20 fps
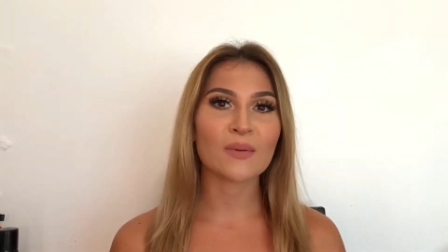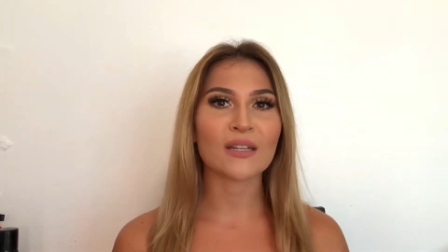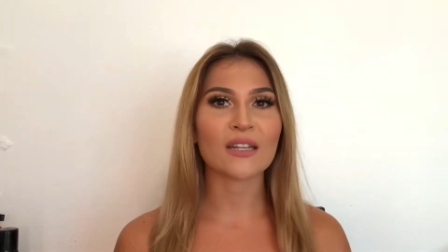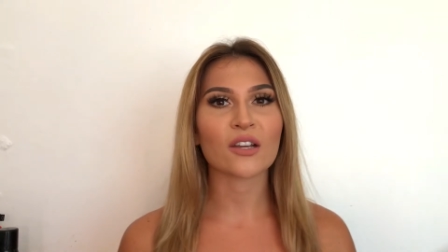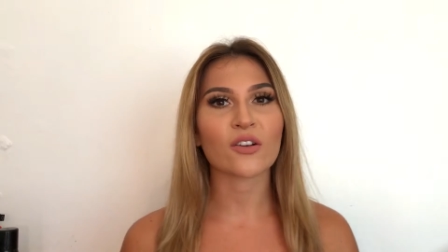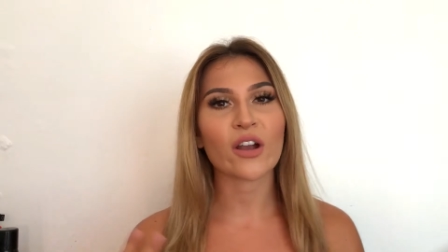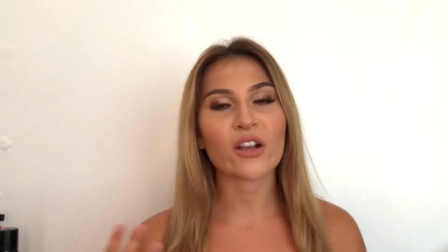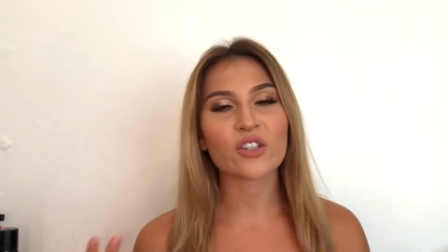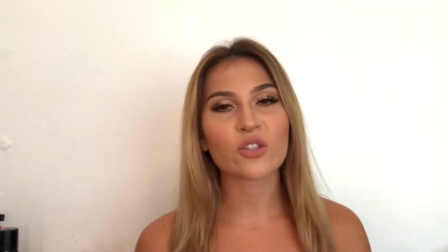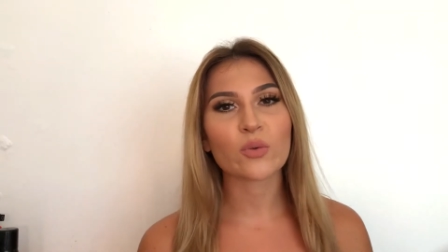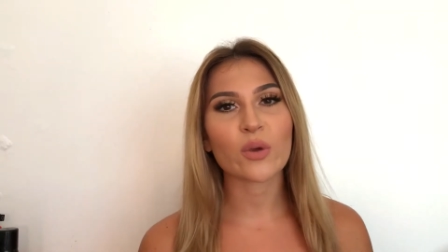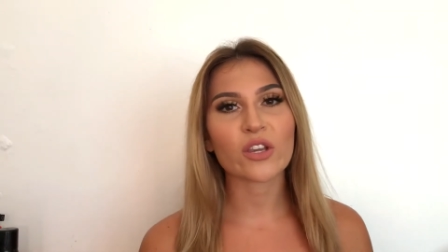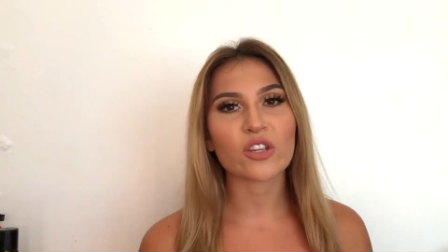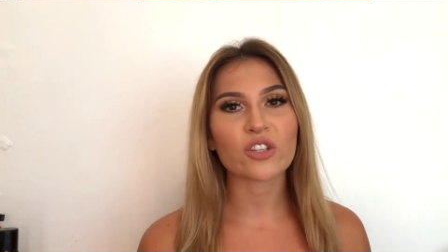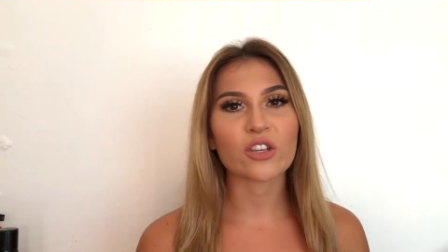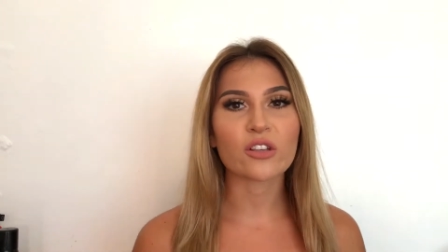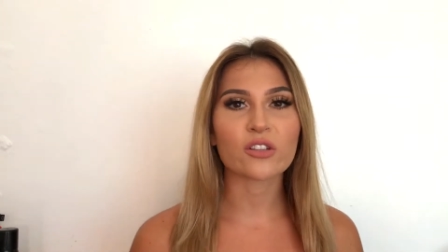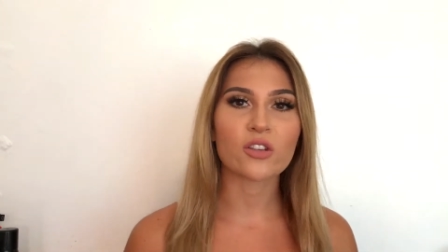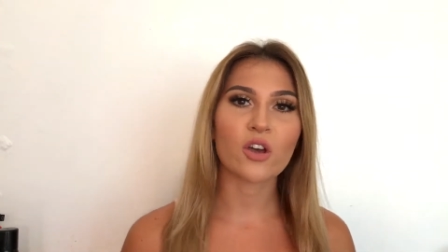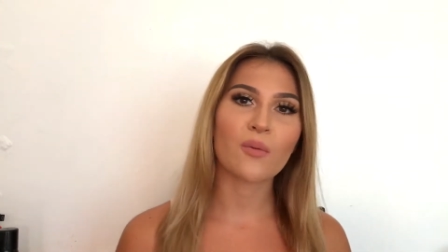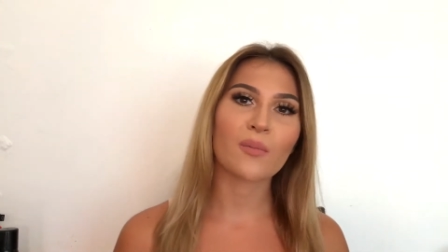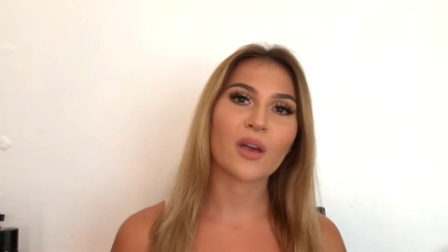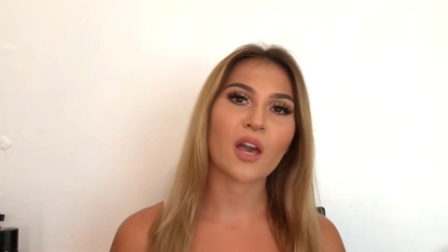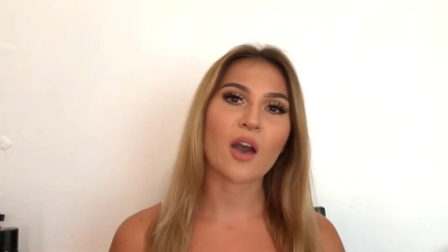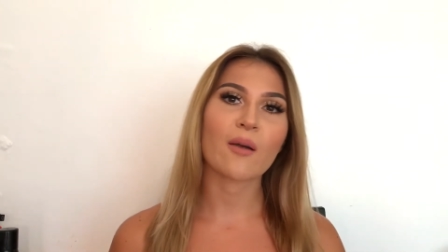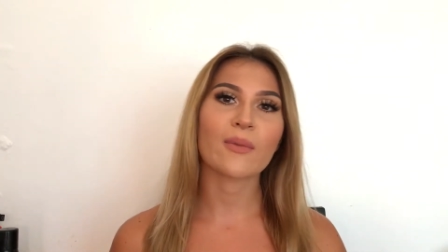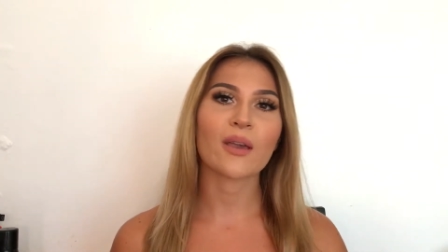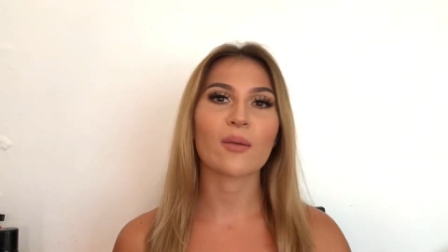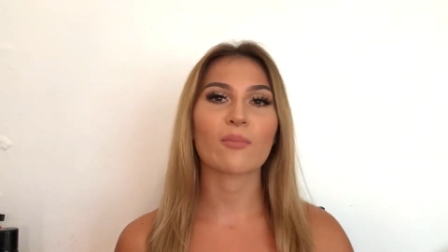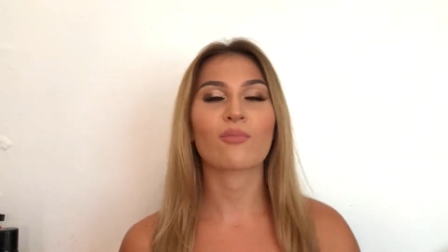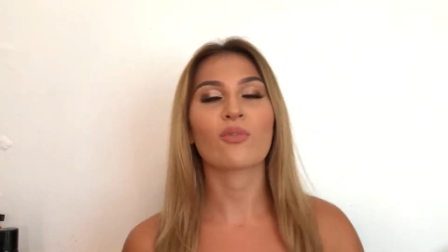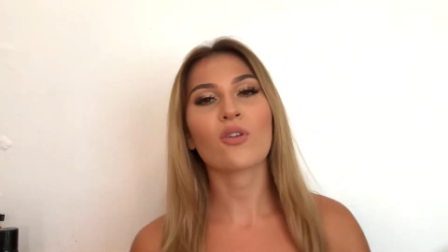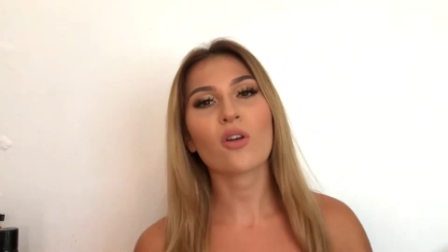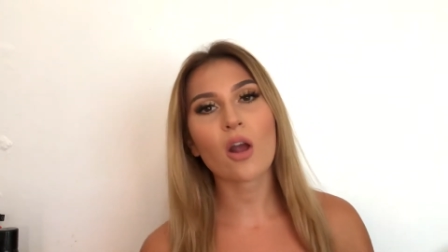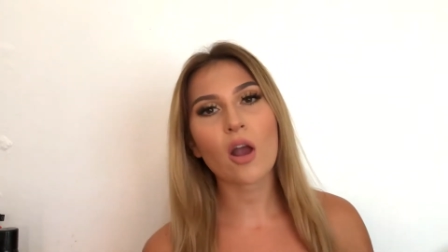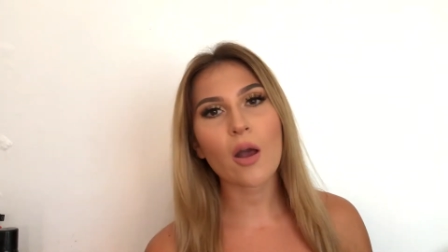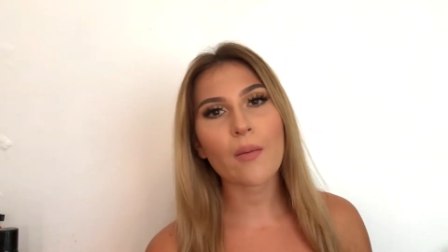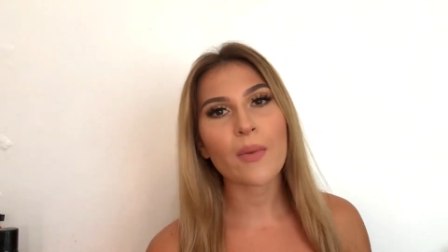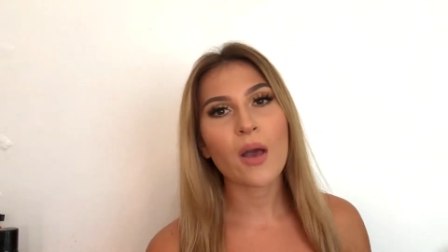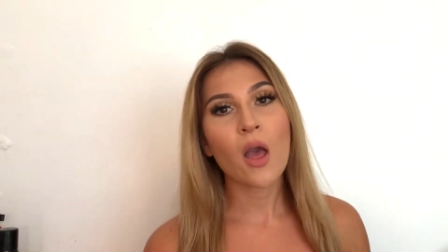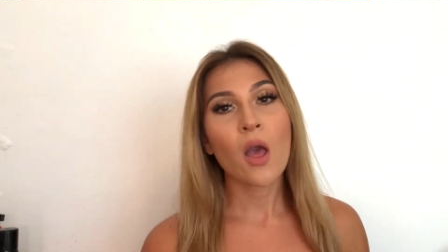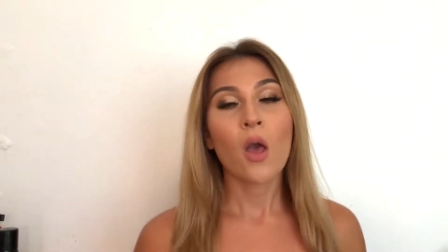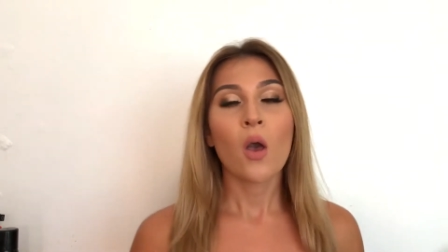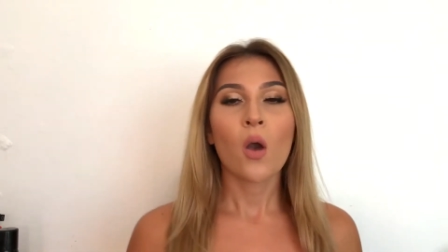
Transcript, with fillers: meaning graduations, homecoming, prom,